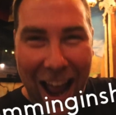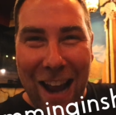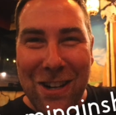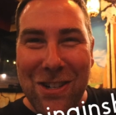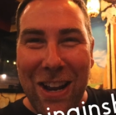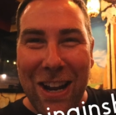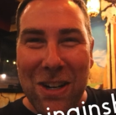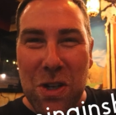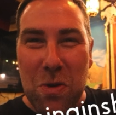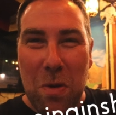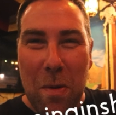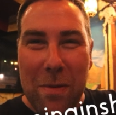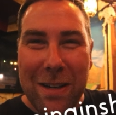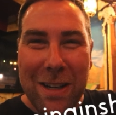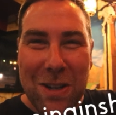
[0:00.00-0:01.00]
Hashtag
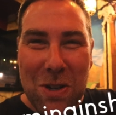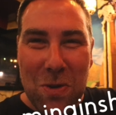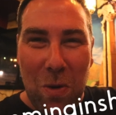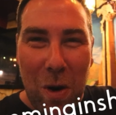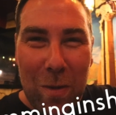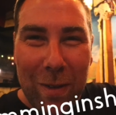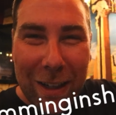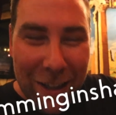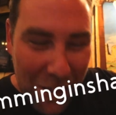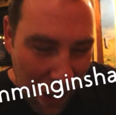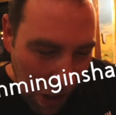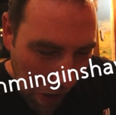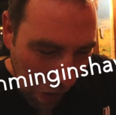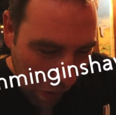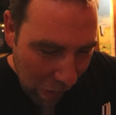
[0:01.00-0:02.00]
swimming in shawarma.
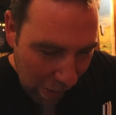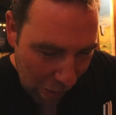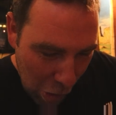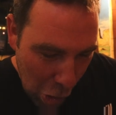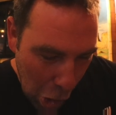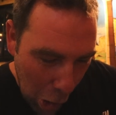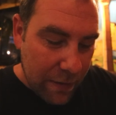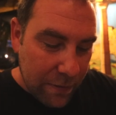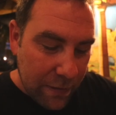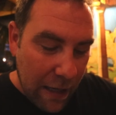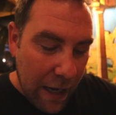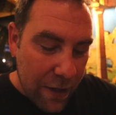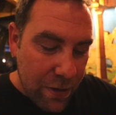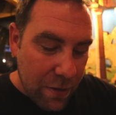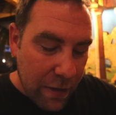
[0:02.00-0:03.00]

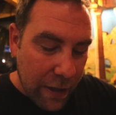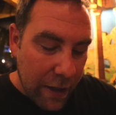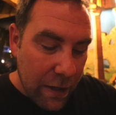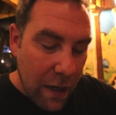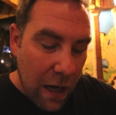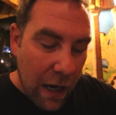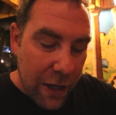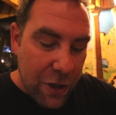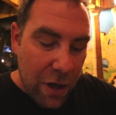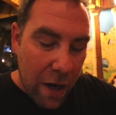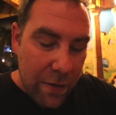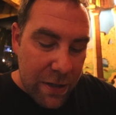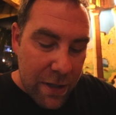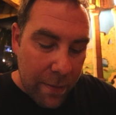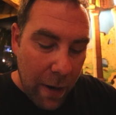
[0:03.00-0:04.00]
Yeah, that's really good. And try
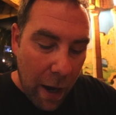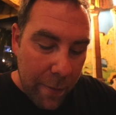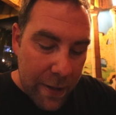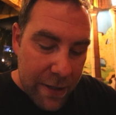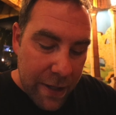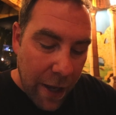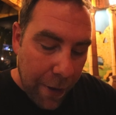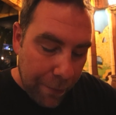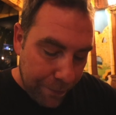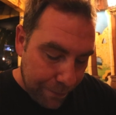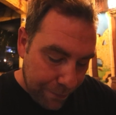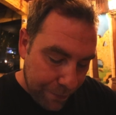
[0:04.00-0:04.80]
it with some hummus now.